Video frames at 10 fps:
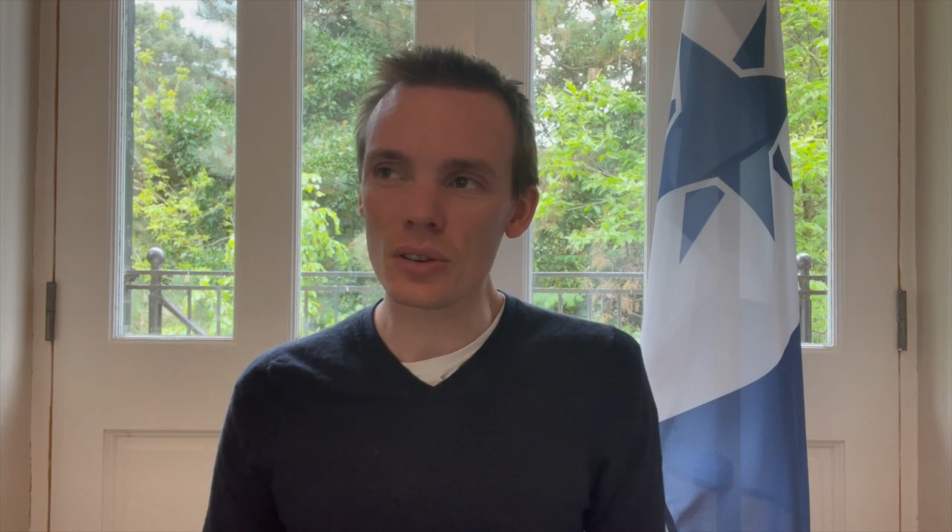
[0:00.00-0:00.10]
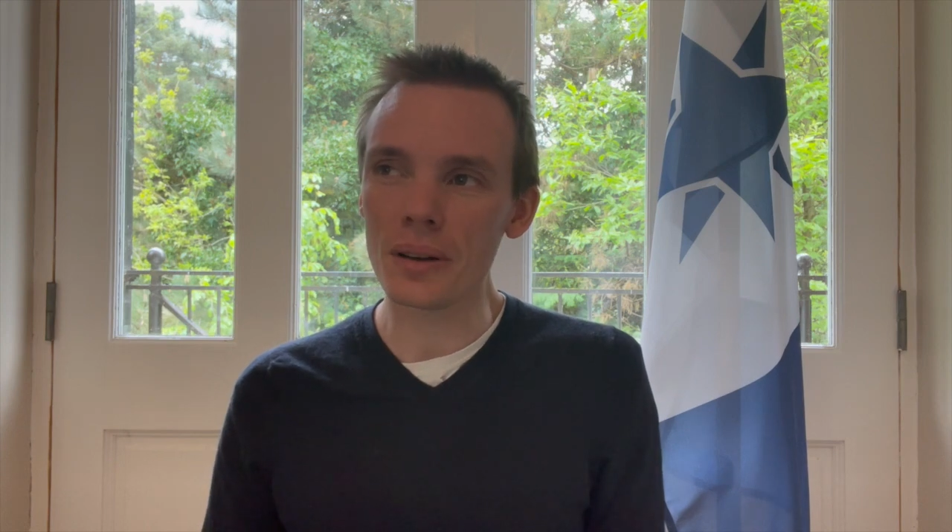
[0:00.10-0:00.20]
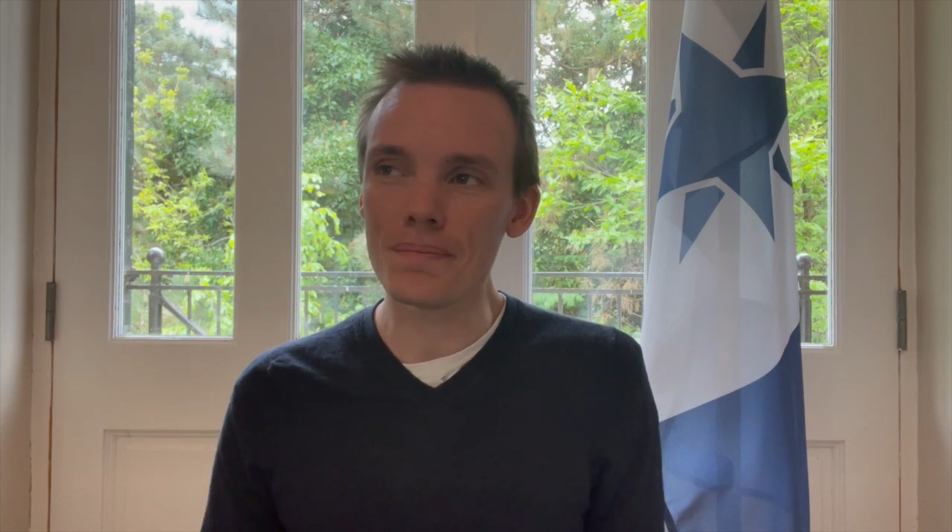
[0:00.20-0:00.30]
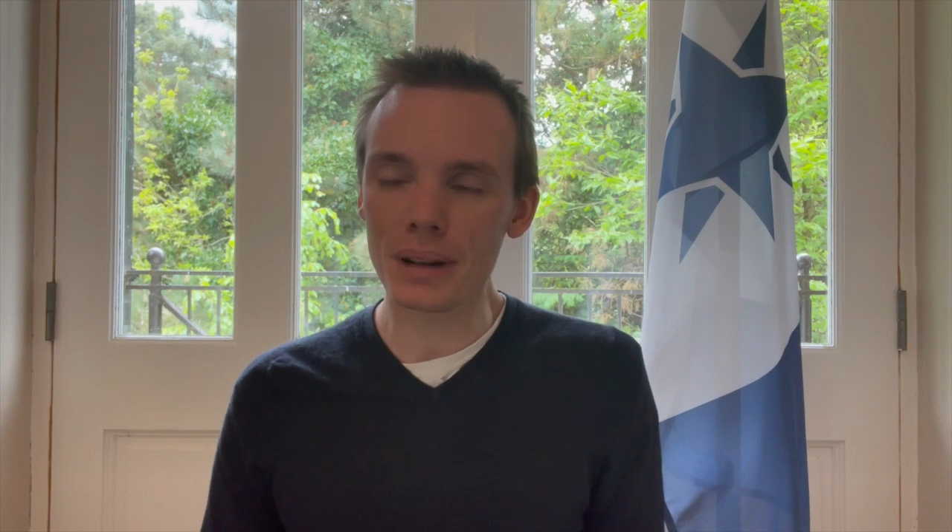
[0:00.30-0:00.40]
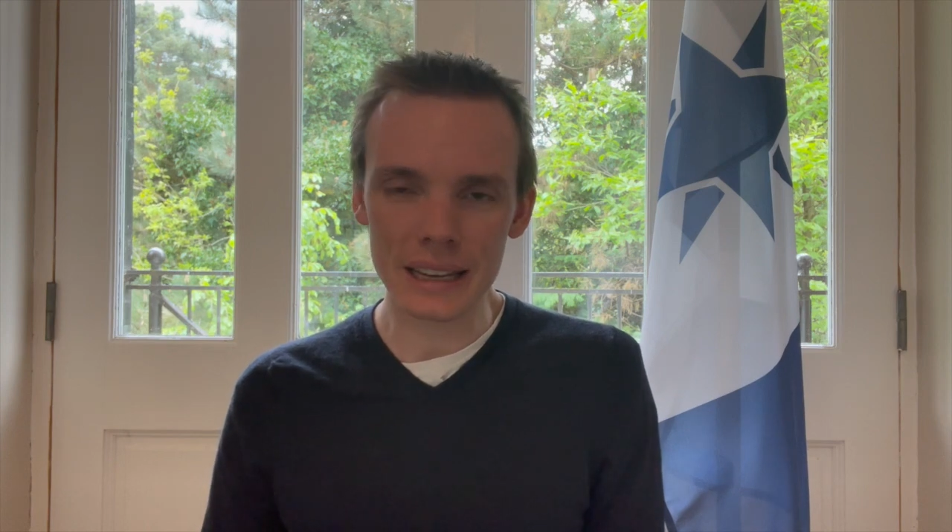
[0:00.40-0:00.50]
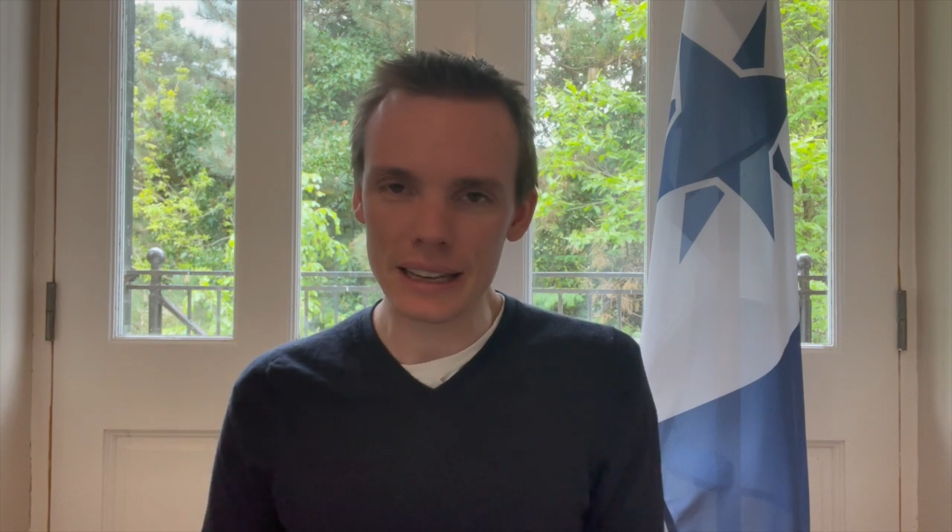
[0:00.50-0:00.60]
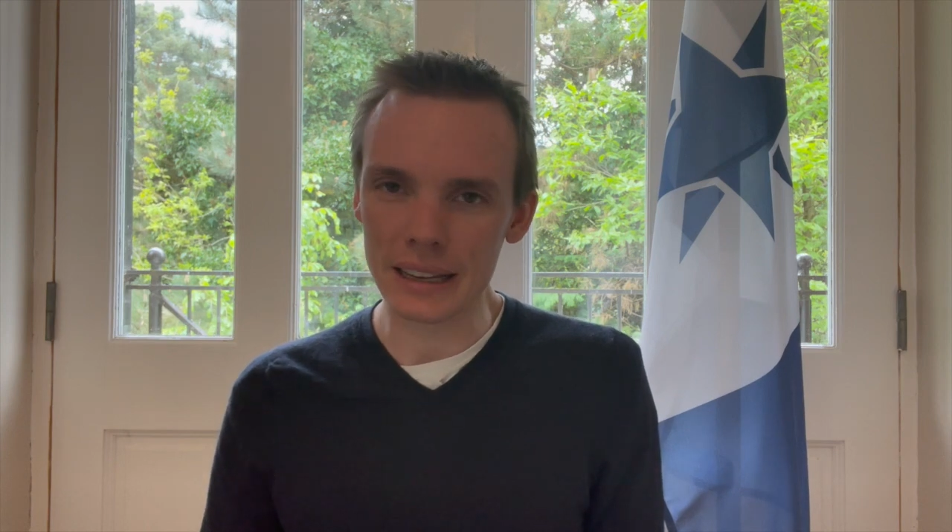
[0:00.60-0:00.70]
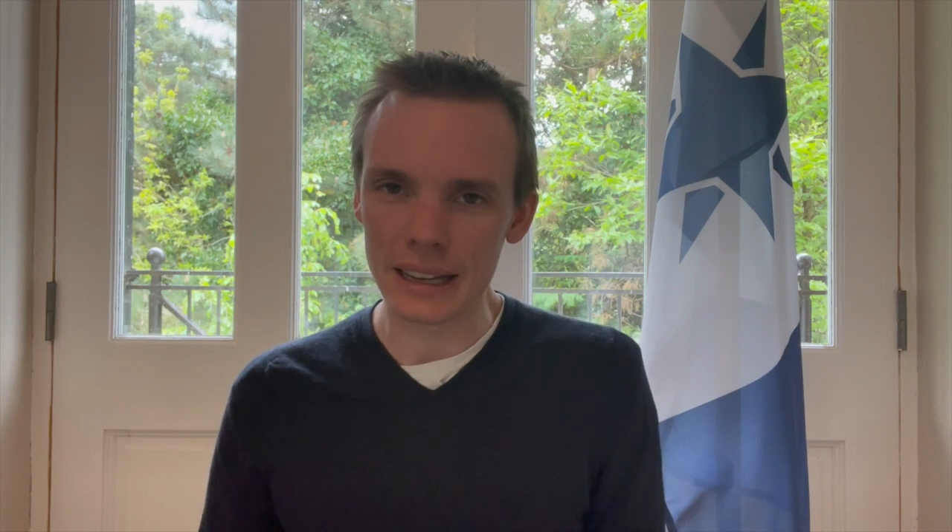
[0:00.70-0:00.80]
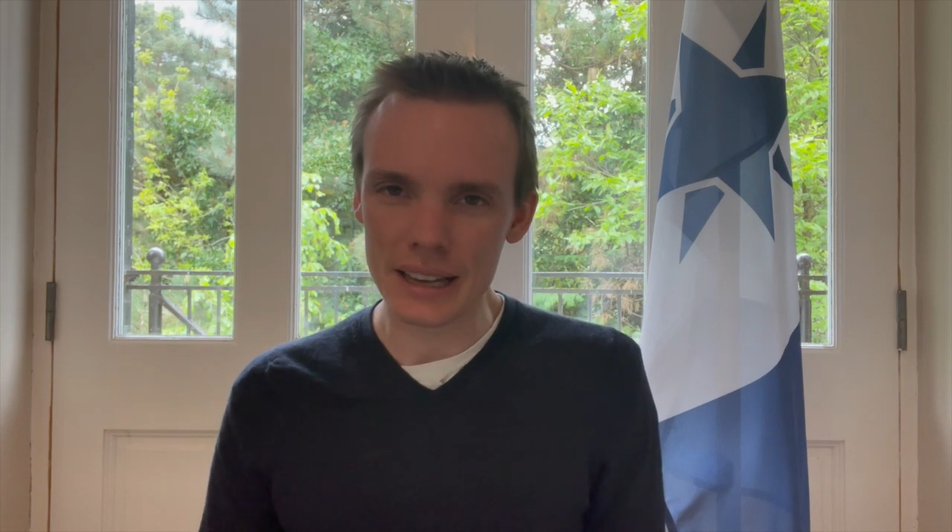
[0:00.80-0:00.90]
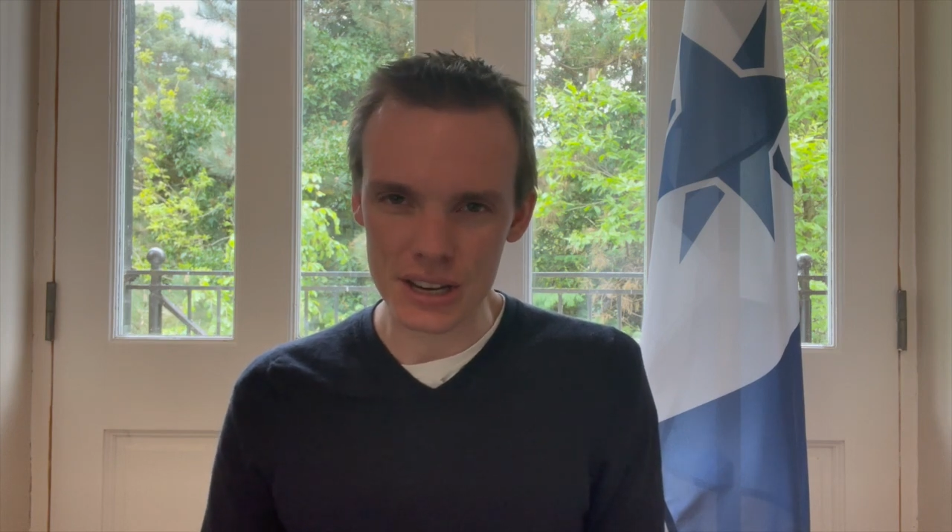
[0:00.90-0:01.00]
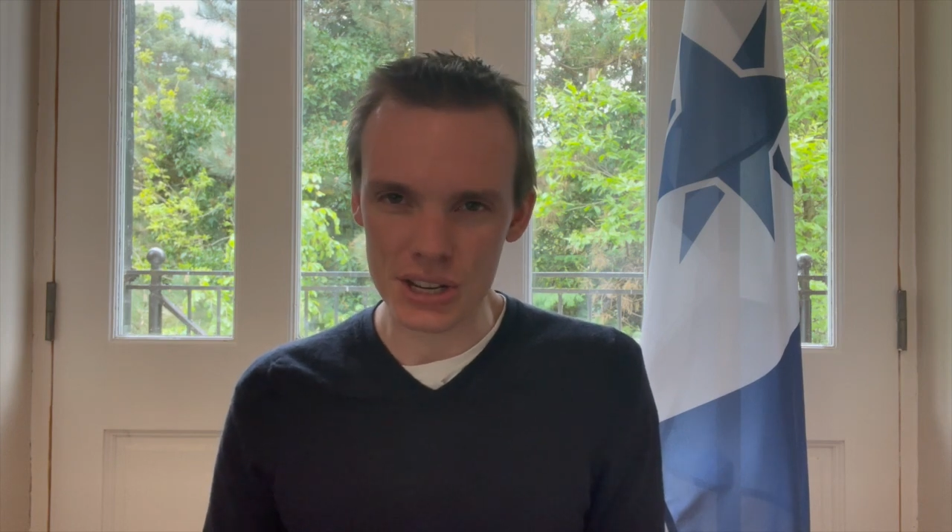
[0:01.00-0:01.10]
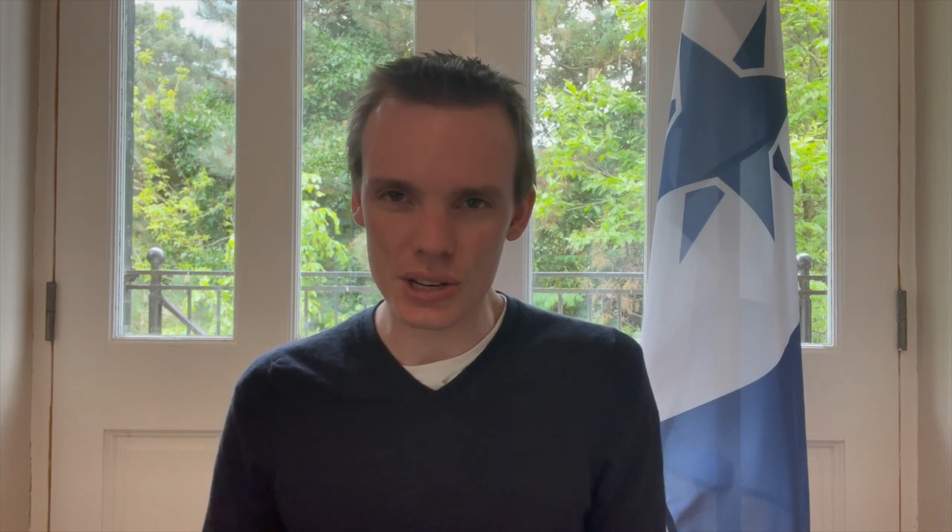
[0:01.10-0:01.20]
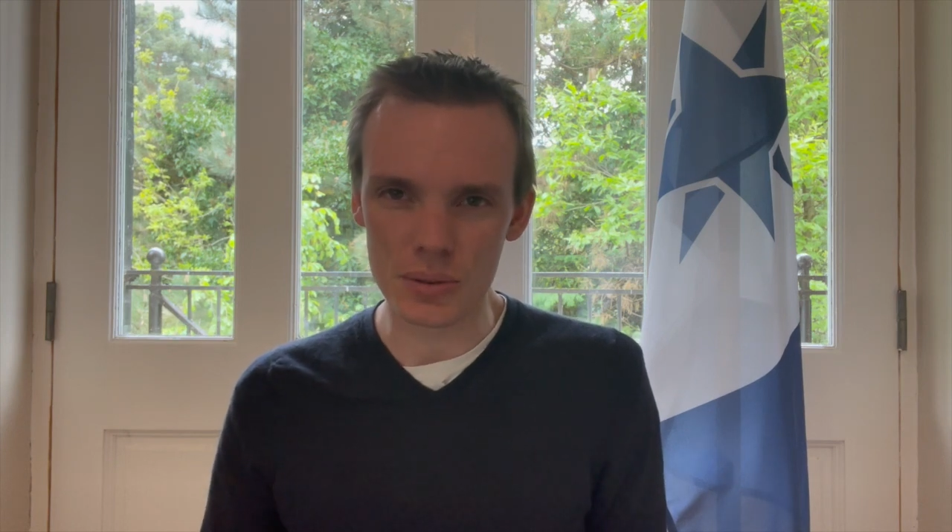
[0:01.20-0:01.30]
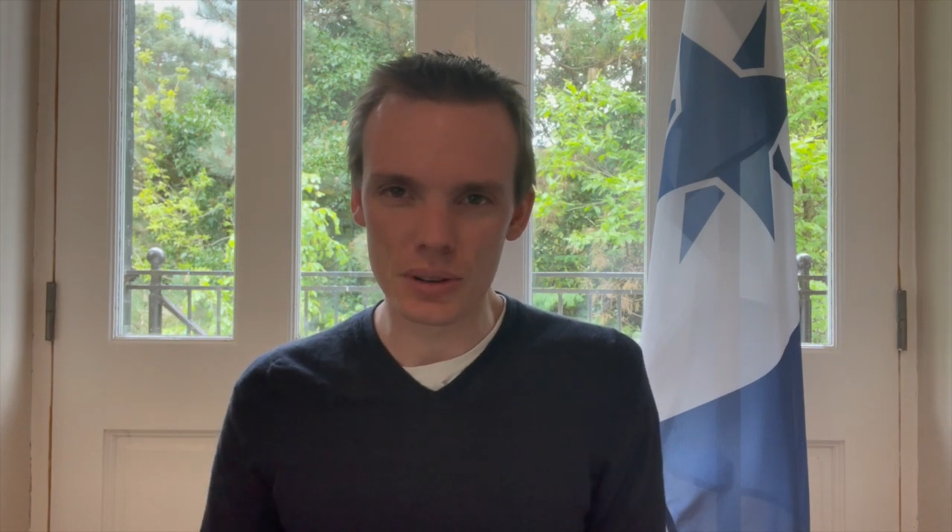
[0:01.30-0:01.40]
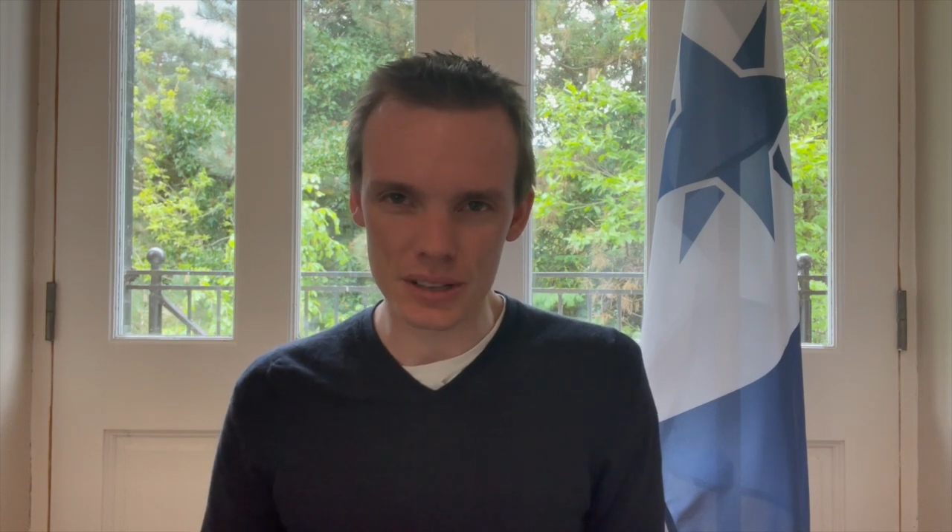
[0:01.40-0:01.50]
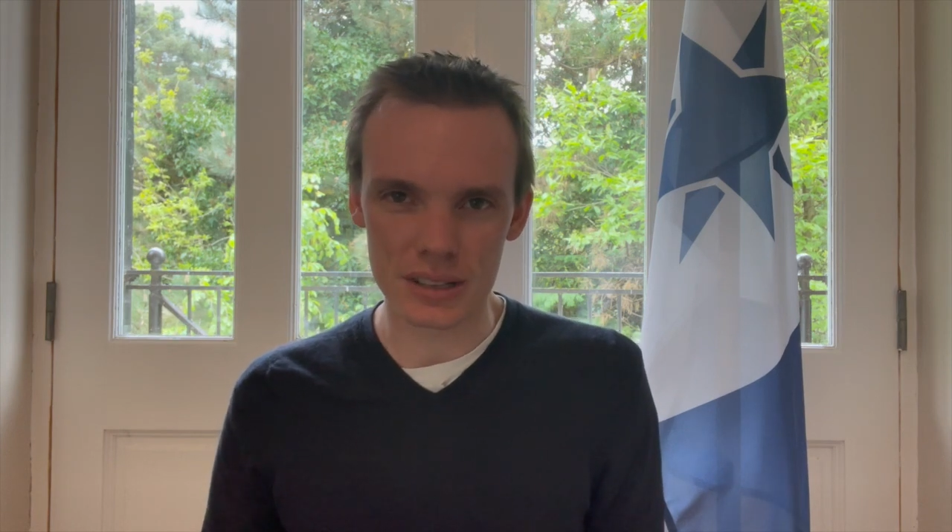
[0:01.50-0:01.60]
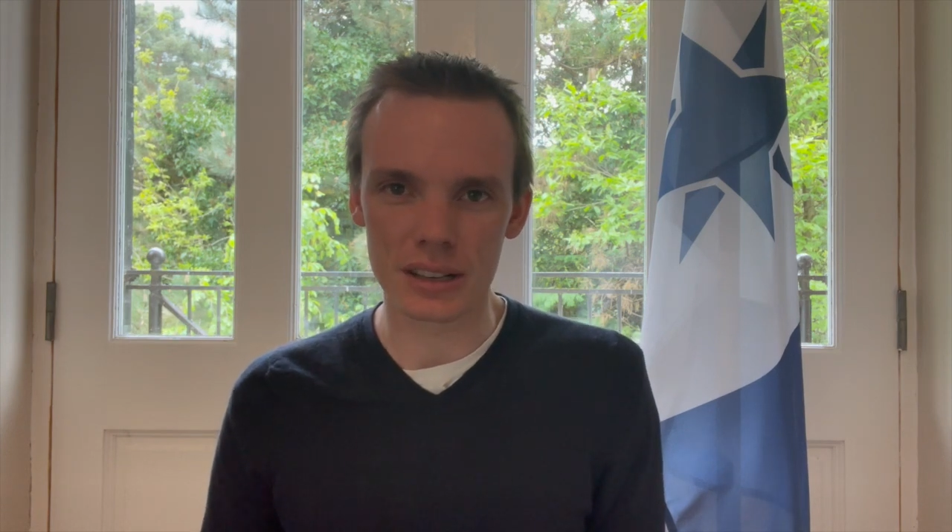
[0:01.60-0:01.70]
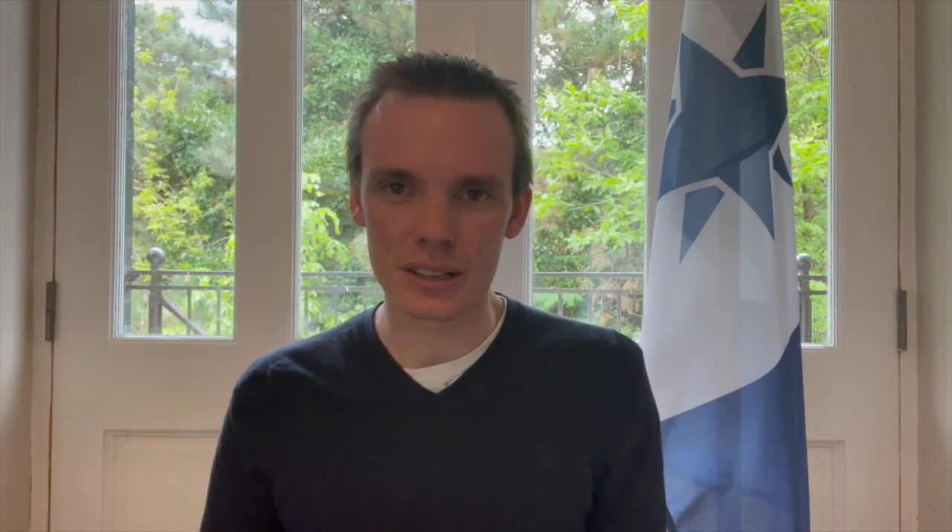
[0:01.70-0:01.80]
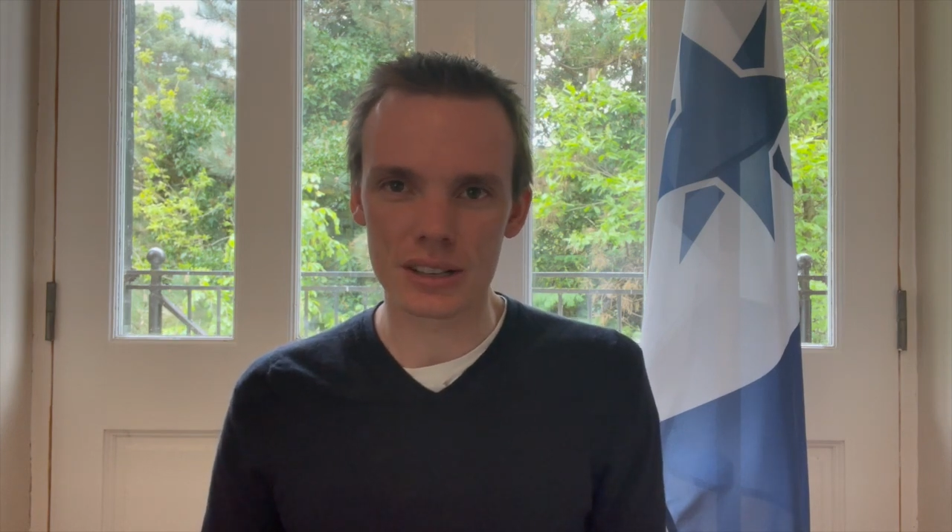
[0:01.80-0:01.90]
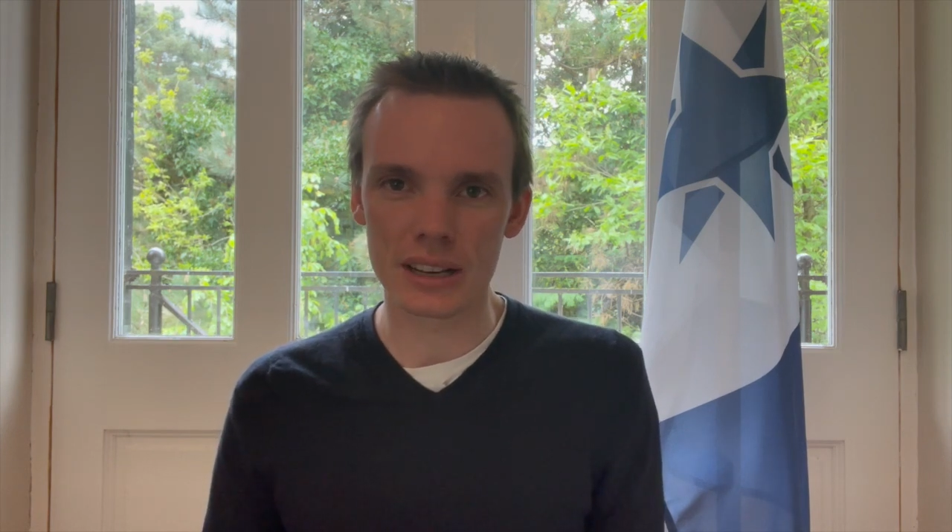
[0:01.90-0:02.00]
a money issue as such.